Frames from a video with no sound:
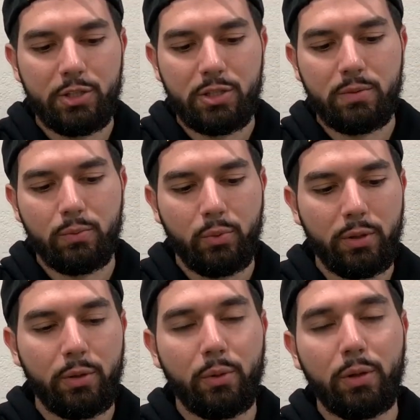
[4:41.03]
It's just
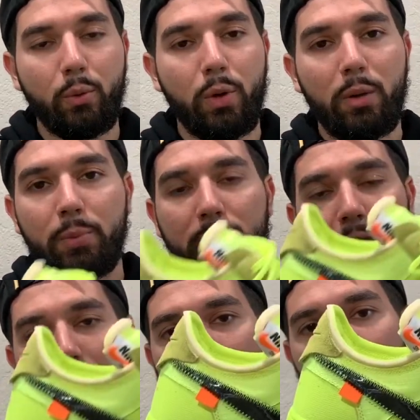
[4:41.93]
really well put
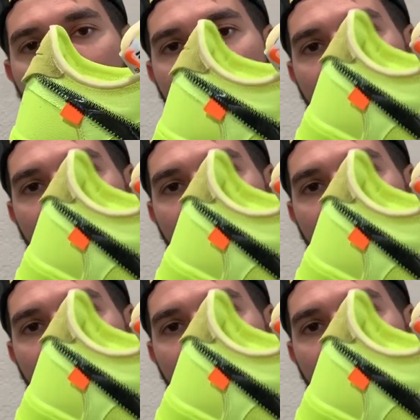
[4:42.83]
together,